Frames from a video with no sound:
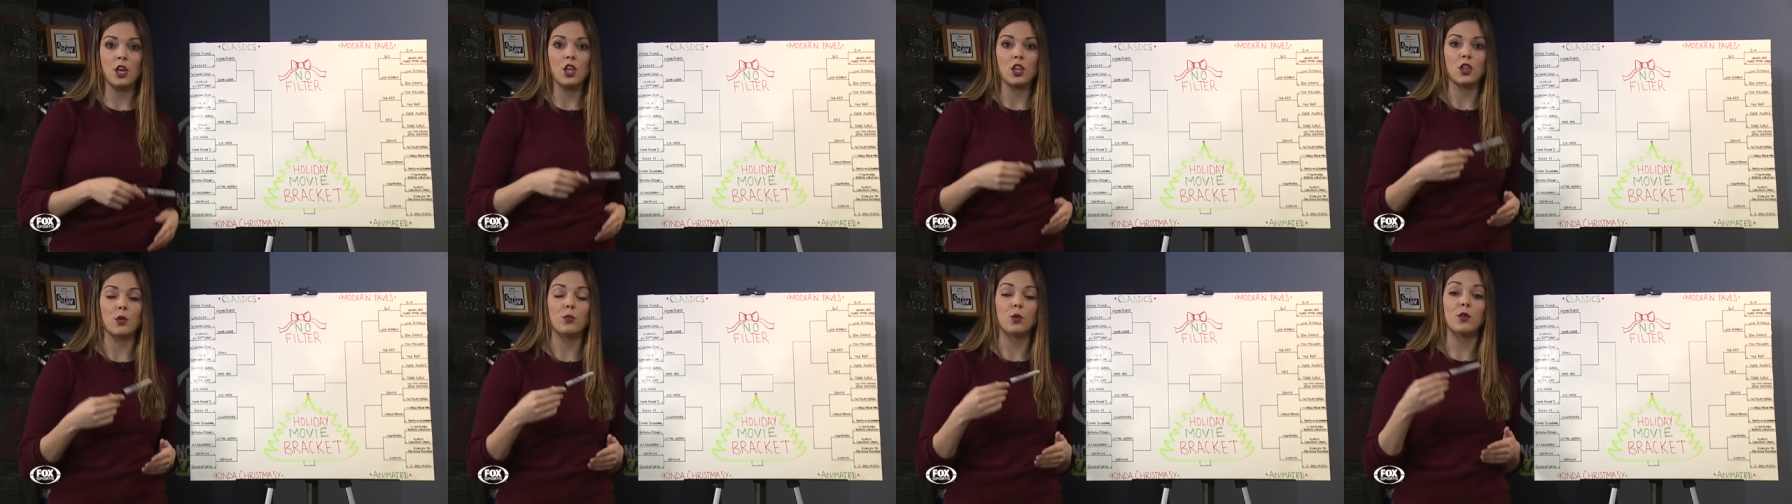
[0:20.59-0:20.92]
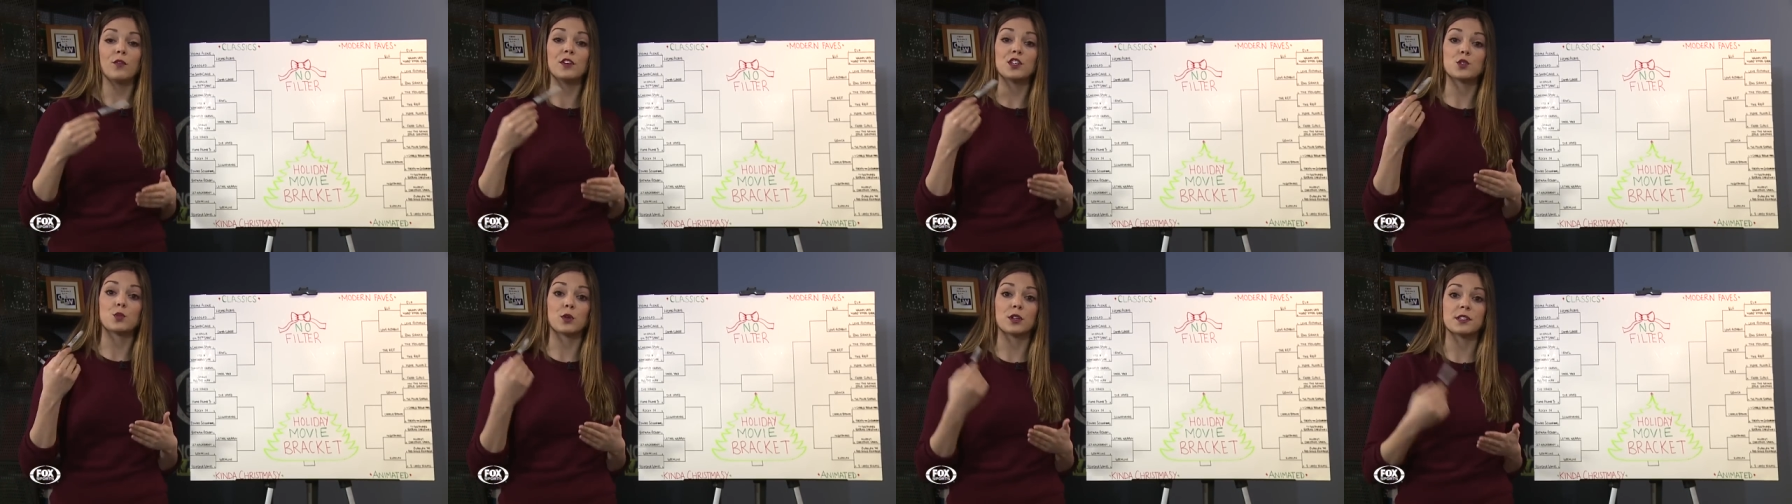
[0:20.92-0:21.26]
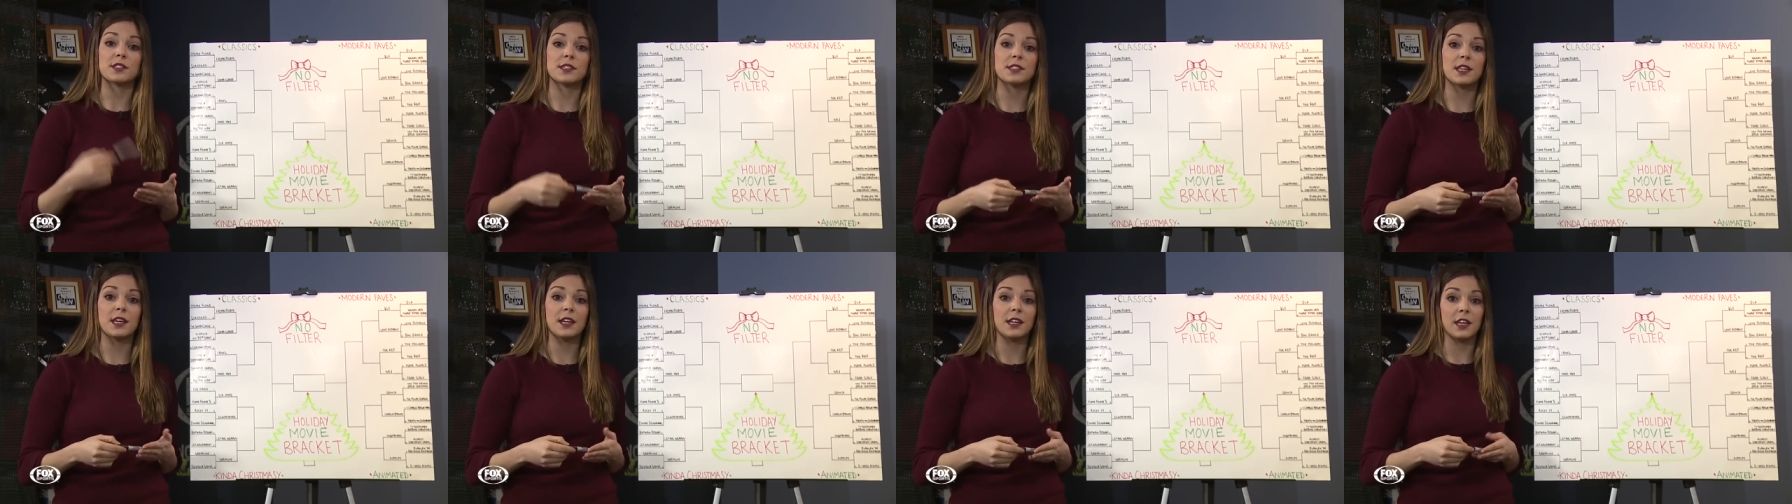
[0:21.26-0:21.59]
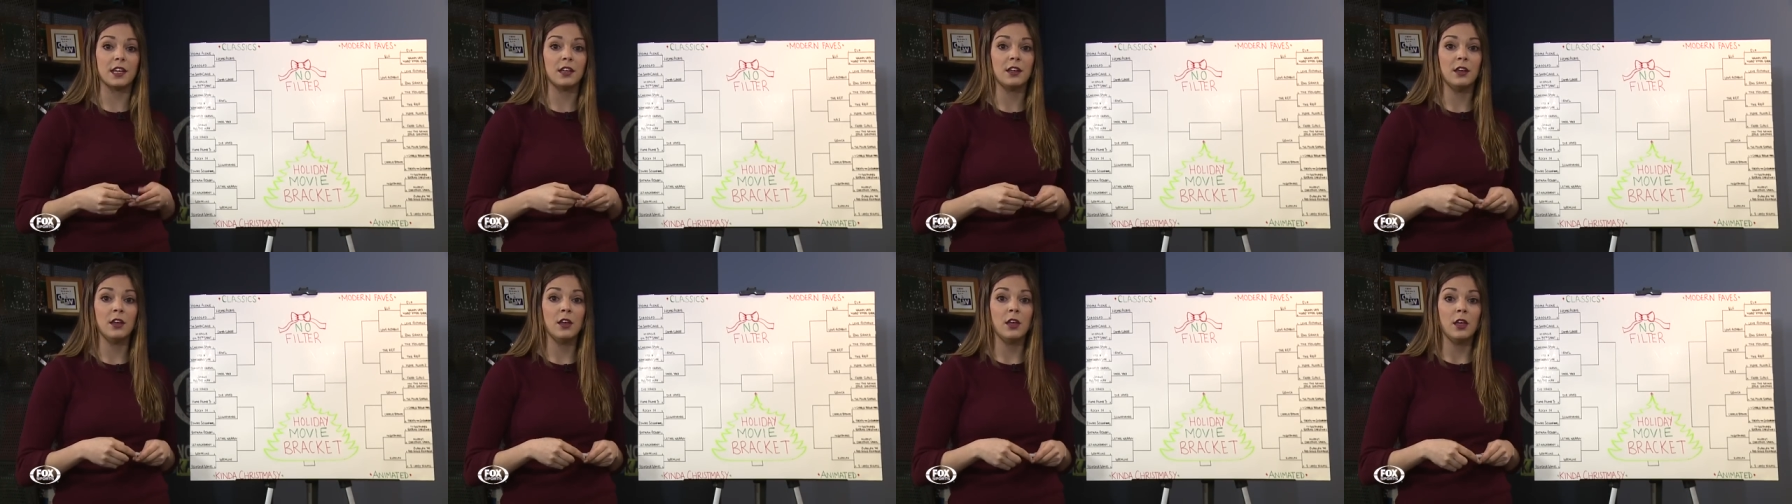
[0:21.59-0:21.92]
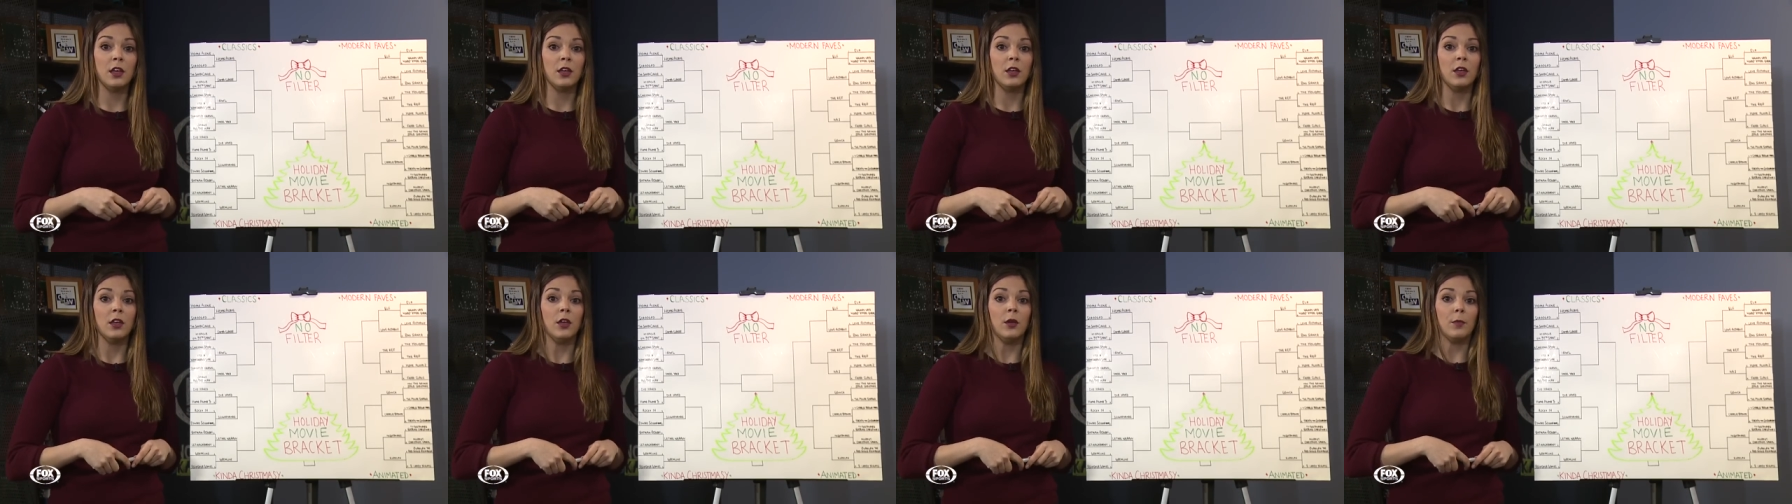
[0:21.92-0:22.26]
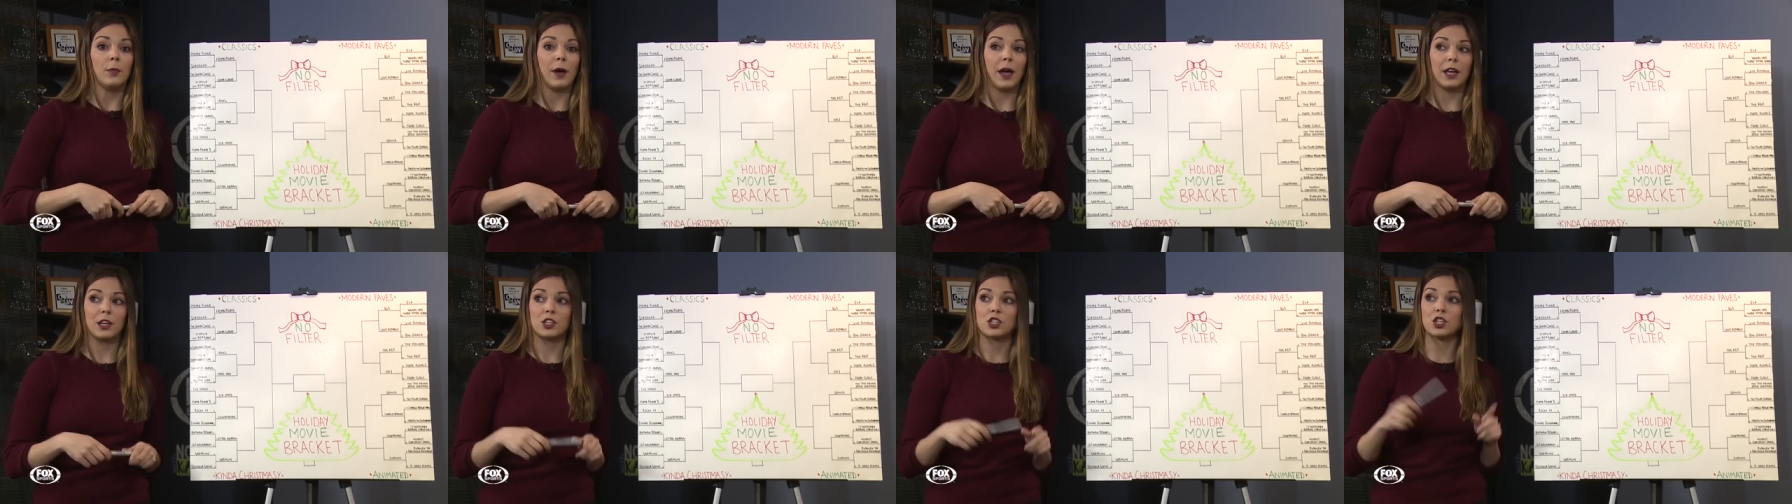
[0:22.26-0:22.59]
the movies were seeded
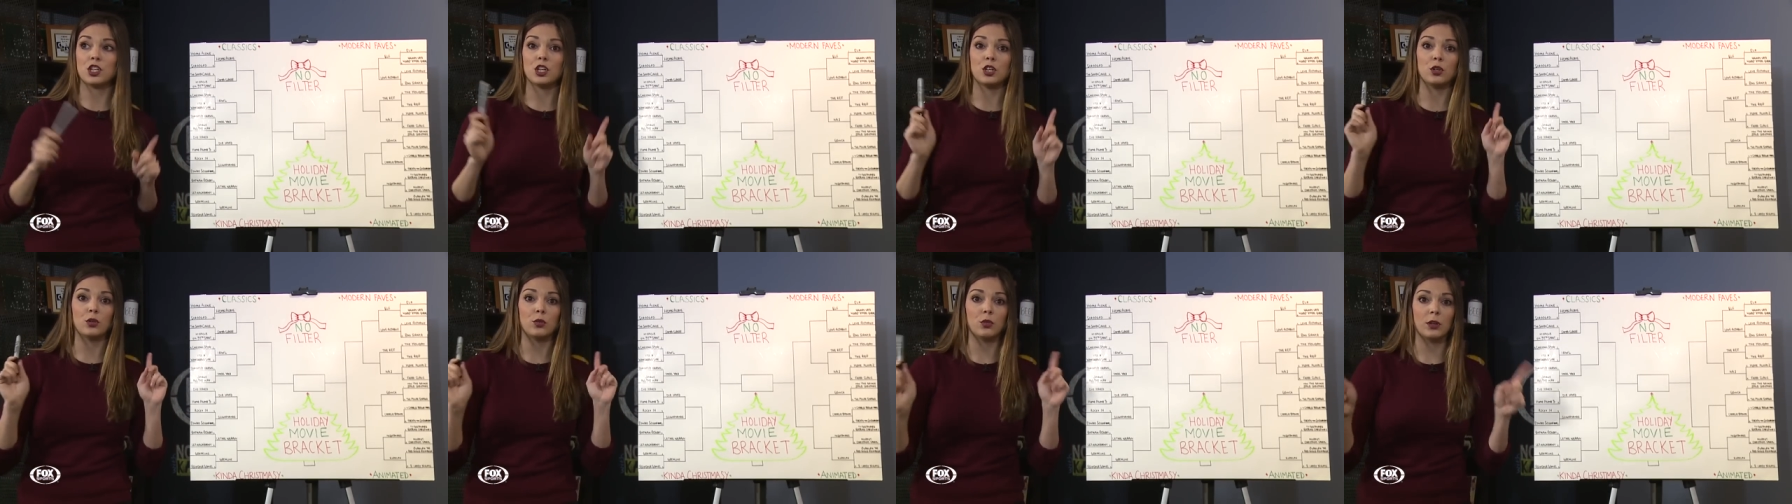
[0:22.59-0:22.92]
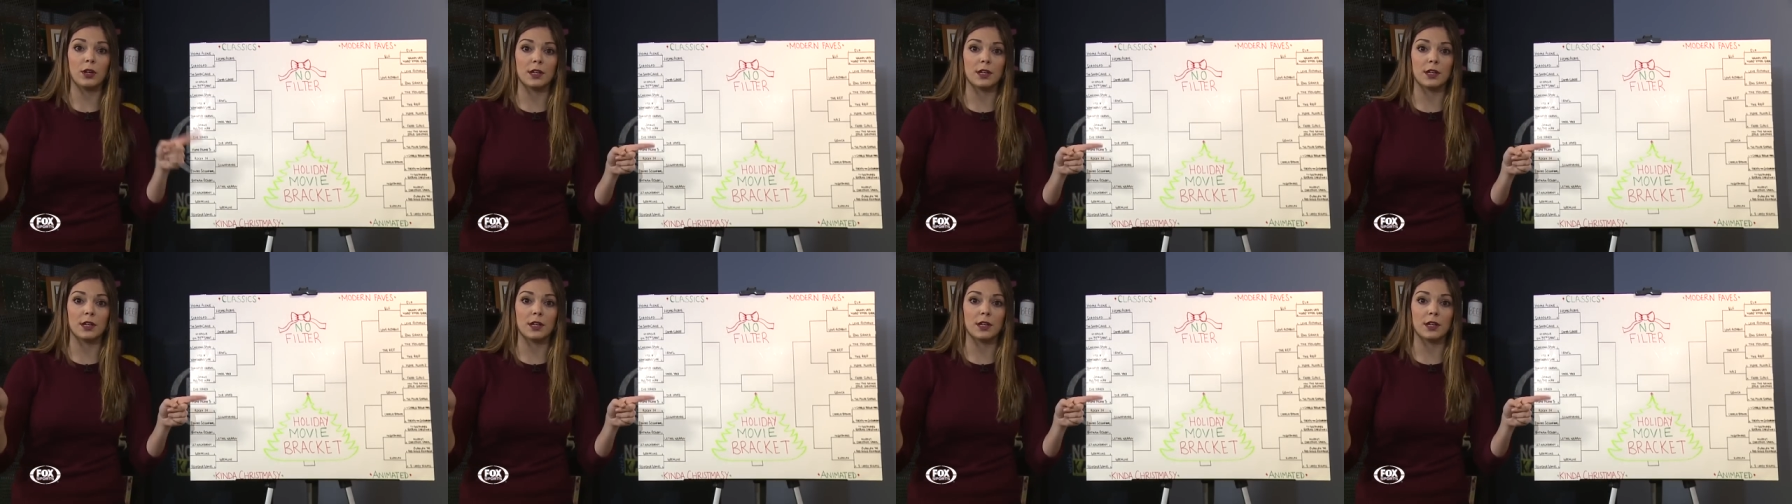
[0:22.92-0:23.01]
by two